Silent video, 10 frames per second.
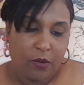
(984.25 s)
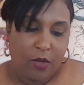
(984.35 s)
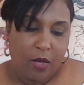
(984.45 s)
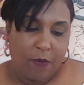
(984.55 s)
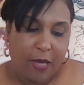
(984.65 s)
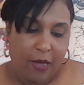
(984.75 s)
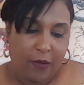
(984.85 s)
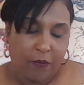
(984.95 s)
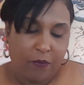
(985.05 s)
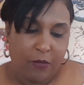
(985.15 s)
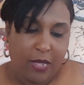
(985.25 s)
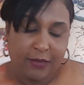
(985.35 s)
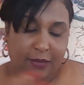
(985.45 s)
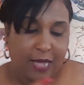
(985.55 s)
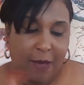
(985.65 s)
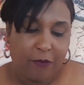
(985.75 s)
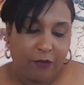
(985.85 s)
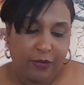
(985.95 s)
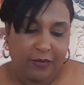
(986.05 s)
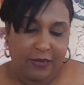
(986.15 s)
Come back and stop
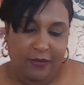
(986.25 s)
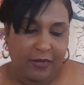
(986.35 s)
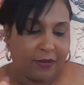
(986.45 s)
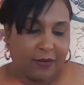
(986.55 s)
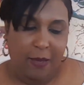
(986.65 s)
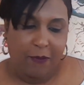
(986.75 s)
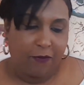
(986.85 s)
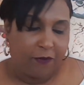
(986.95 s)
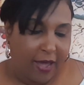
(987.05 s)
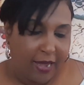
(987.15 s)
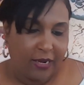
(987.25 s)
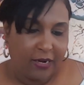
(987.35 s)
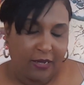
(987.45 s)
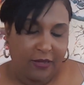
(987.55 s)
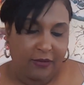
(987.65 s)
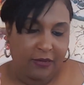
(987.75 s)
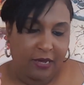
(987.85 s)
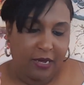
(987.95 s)
resisting, stop fighting this,